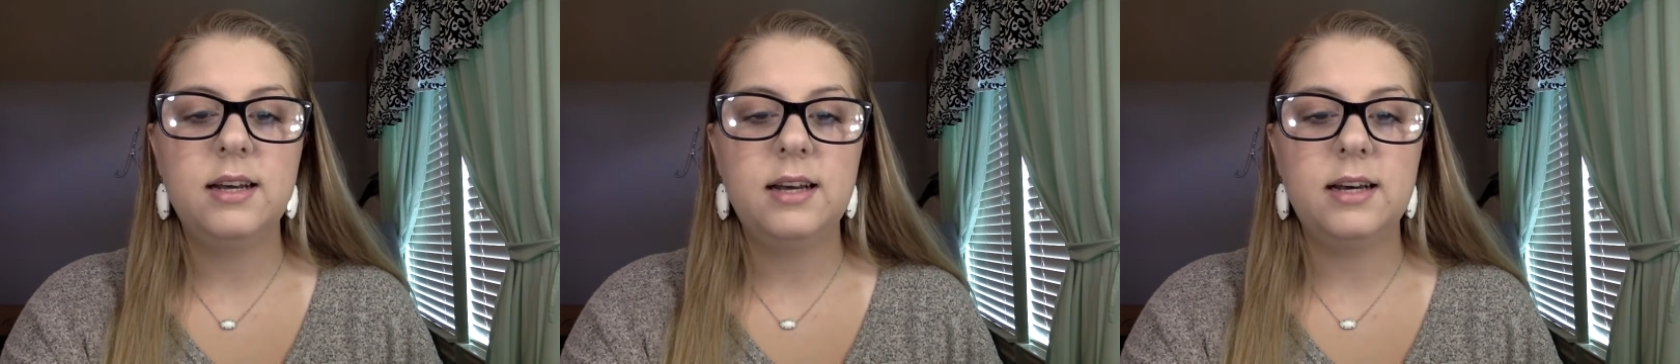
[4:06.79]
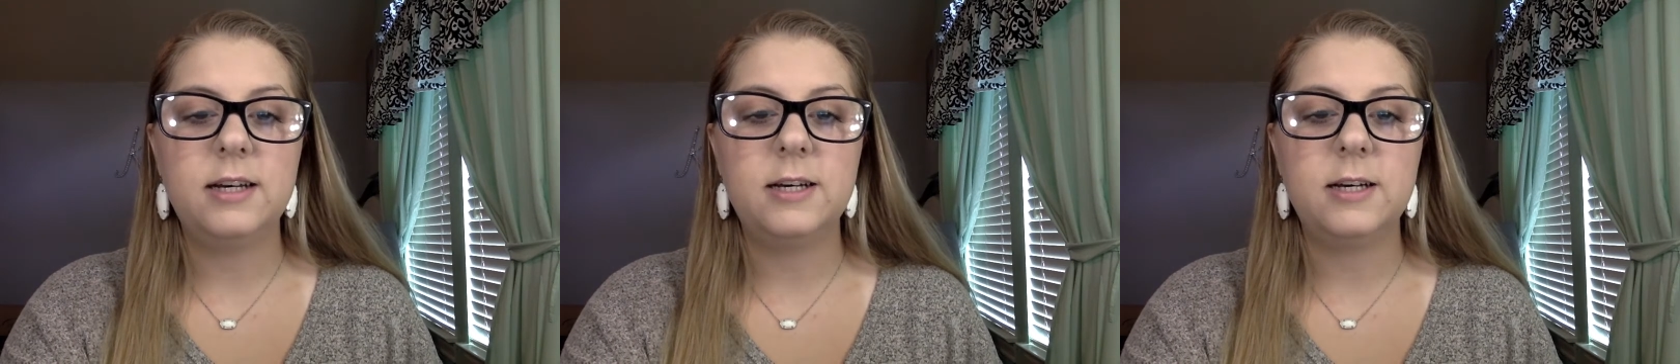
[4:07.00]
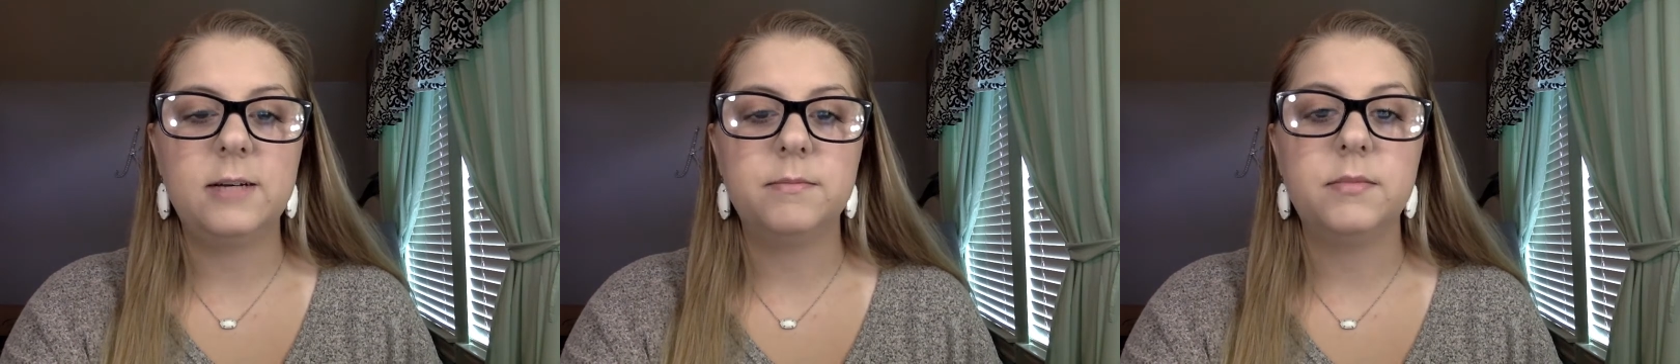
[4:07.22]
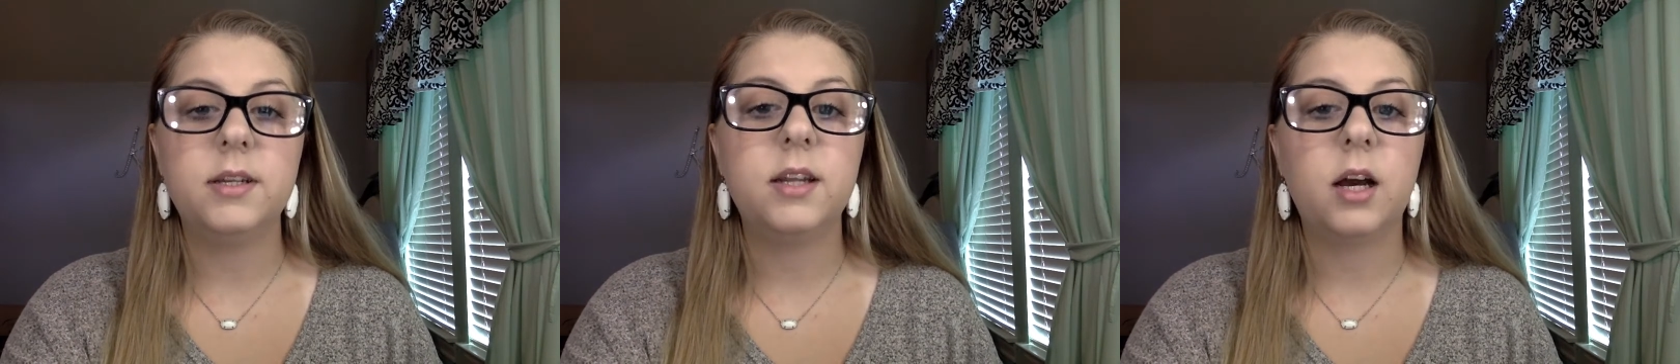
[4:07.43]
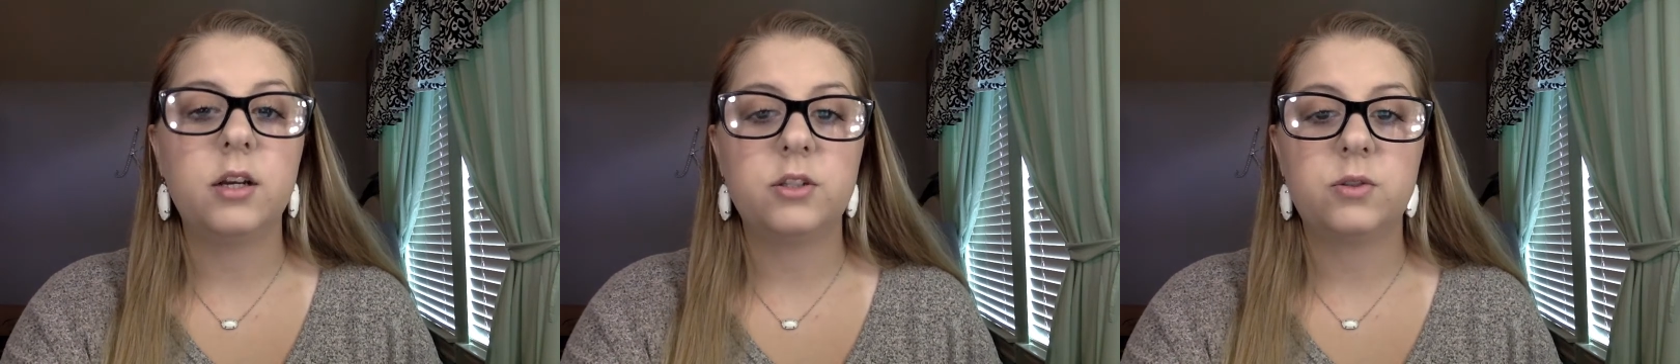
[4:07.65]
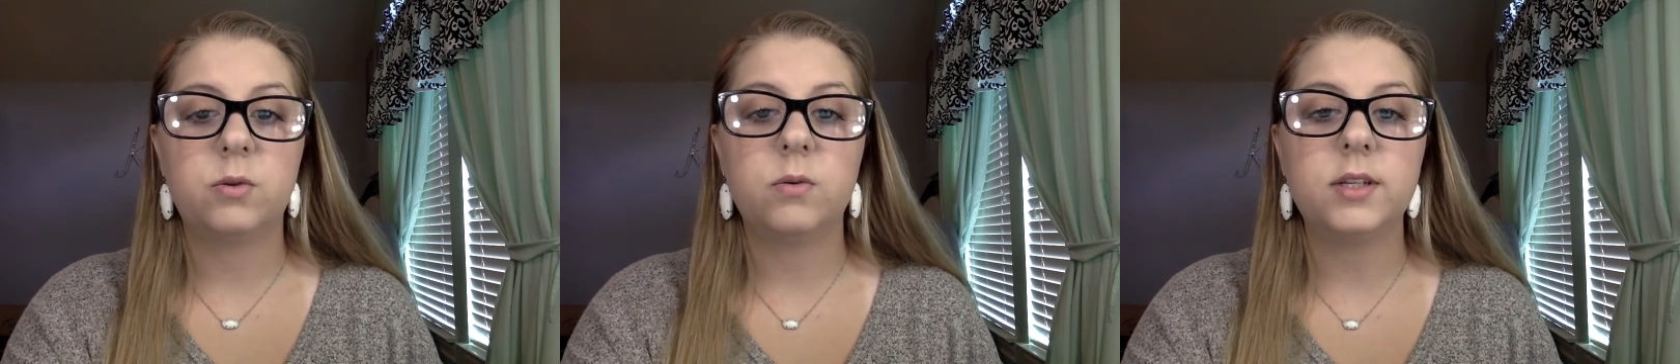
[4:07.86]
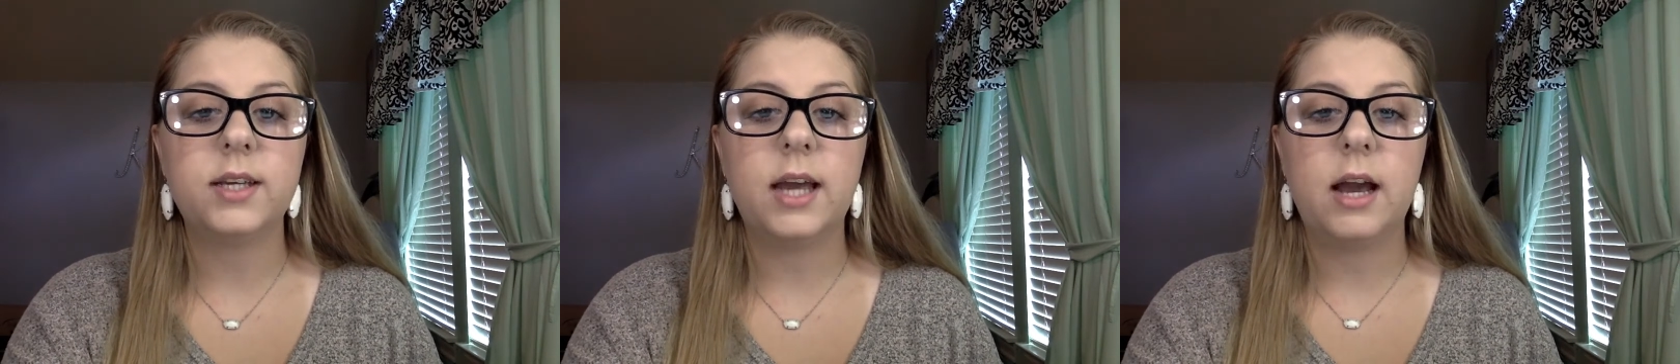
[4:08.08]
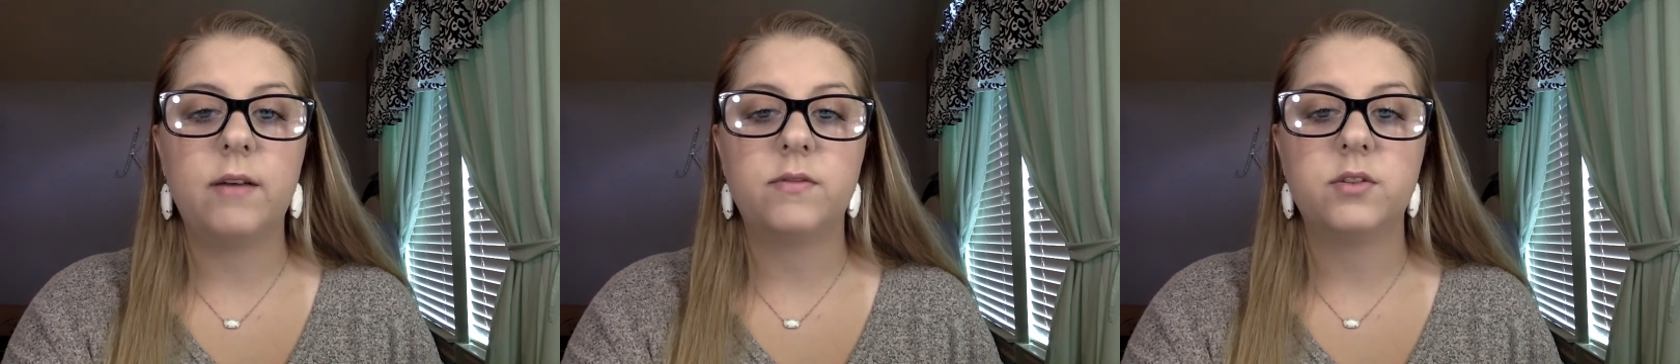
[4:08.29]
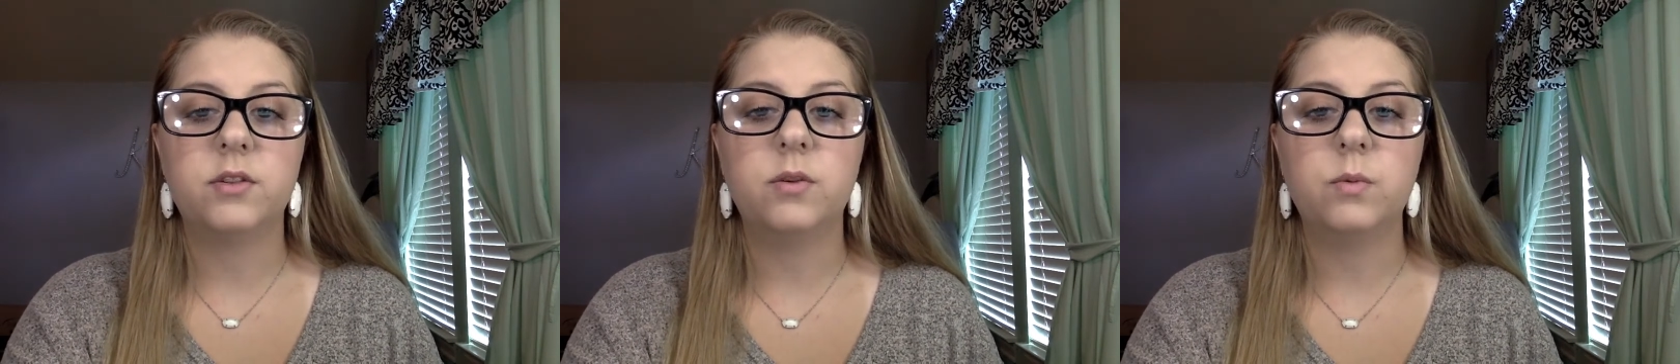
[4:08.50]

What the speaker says: And not shortly after the